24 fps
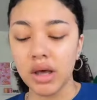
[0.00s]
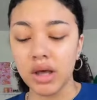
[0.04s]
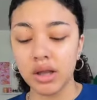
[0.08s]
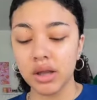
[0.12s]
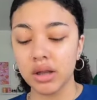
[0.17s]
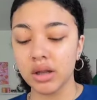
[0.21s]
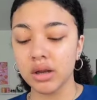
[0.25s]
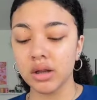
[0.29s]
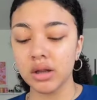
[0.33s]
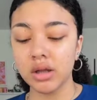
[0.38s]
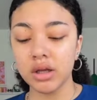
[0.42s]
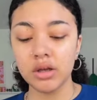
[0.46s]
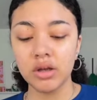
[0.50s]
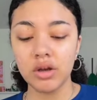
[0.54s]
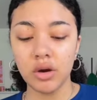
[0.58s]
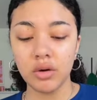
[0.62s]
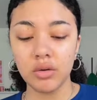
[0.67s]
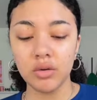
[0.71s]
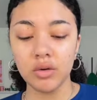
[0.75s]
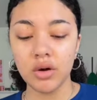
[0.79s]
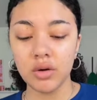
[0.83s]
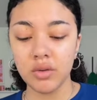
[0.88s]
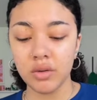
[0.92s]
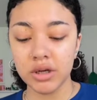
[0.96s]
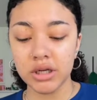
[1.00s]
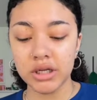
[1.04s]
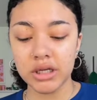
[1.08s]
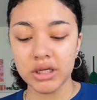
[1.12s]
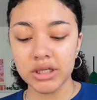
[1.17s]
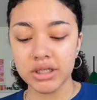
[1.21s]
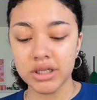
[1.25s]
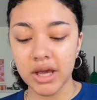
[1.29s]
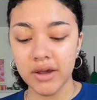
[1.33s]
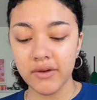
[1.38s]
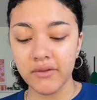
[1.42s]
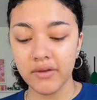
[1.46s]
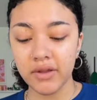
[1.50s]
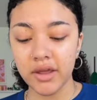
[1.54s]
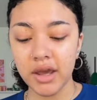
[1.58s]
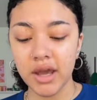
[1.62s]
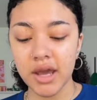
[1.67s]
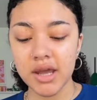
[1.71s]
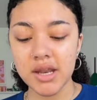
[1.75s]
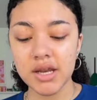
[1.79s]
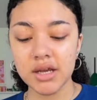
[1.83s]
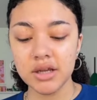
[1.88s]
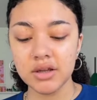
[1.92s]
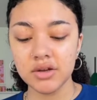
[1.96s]
I literally don't know what it is. I feel
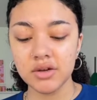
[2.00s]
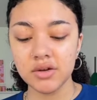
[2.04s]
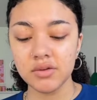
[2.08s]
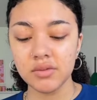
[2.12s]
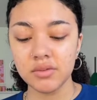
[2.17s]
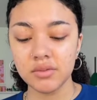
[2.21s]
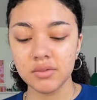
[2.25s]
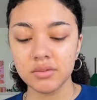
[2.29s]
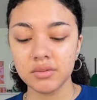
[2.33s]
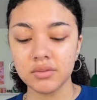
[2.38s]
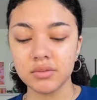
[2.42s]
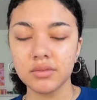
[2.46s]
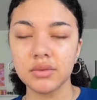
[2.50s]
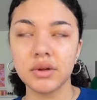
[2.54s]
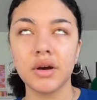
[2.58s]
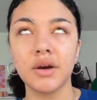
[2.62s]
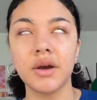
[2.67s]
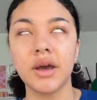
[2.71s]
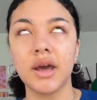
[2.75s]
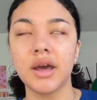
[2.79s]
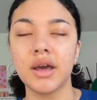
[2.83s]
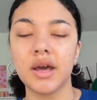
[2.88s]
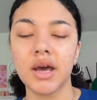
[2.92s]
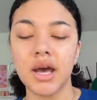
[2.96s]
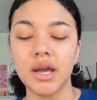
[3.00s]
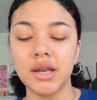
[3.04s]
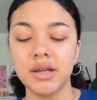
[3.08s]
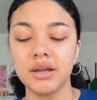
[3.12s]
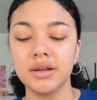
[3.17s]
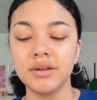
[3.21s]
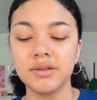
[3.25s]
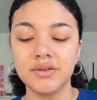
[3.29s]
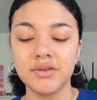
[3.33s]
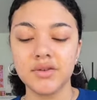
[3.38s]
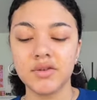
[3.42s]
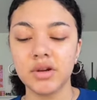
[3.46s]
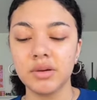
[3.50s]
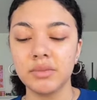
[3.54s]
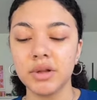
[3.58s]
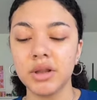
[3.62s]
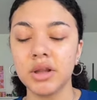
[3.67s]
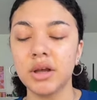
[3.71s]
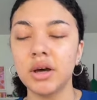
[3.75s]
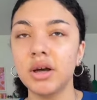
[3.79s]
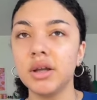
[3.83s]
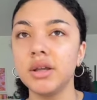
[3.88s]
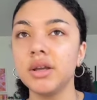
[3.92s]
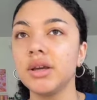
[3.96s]
like I didn't do... Okay, I did scream
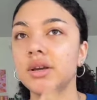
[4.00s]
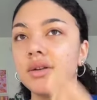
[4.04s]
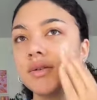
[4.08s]
a lot